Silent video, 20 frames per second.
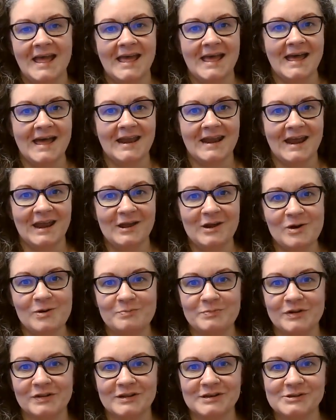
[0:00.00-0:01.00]
and I
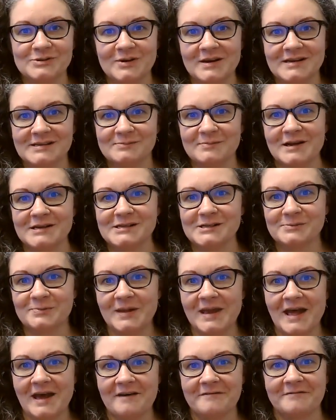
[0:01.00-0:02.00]
hope you'll enjoy it as much as
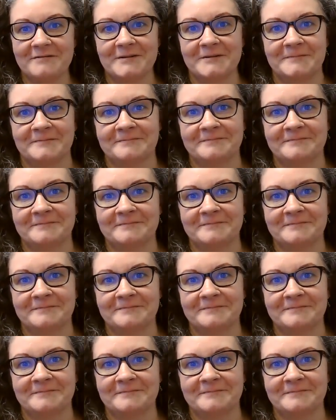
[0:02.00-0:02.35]
we have.